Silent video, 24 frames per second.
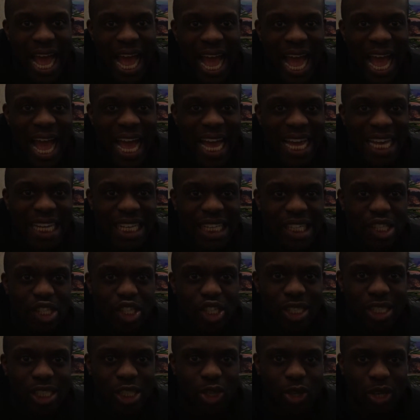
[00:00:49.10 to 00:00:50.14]
and
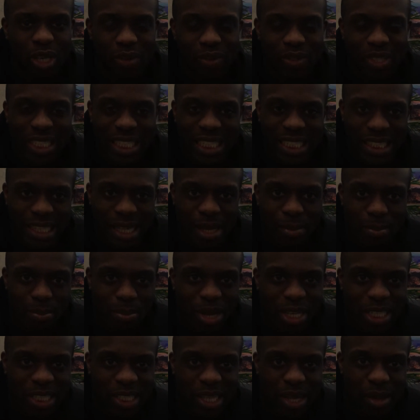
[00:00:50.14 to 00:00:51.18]
you're given a
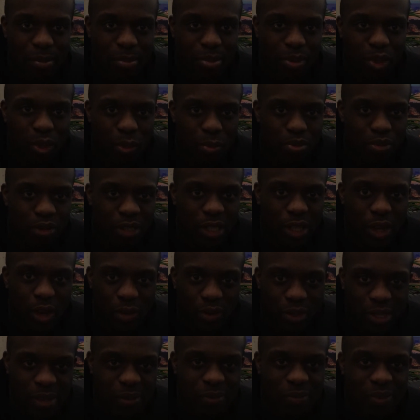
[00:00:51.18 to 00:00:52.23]
step-by-step blueprint
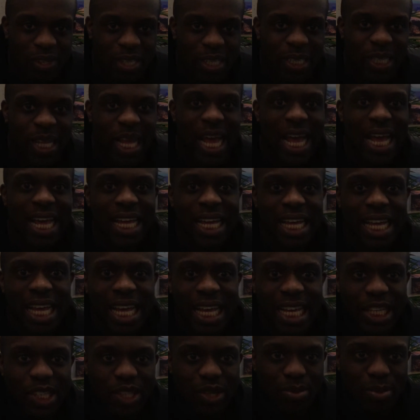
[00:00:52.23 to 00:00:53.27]
of something that
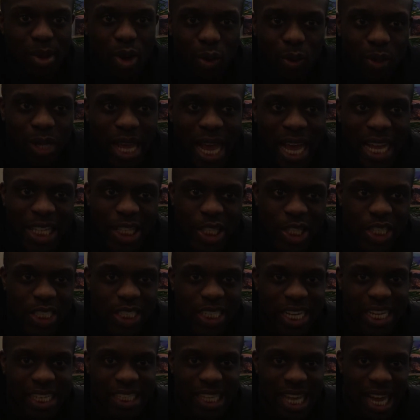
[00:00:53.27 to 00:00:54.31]
Simone and
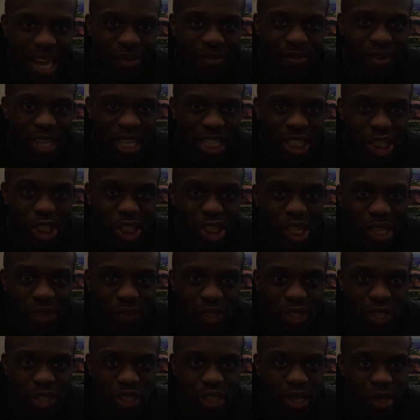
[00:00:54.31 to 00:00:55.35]
GTeX have
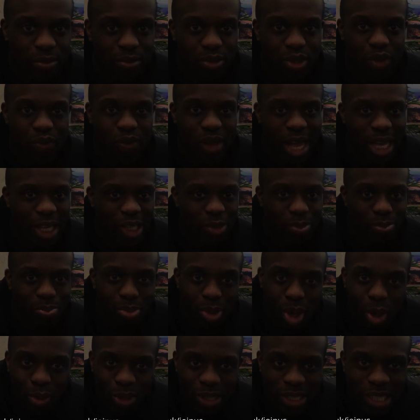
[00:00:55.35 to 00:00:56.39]
achieved in terms of
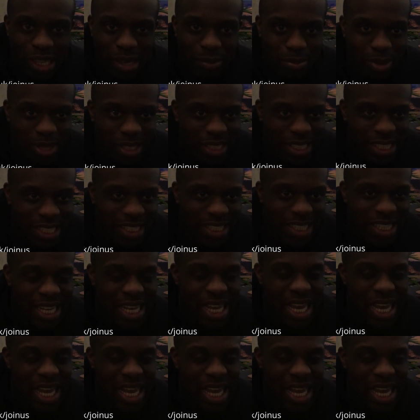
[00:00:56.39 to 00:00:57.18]
exploding their business,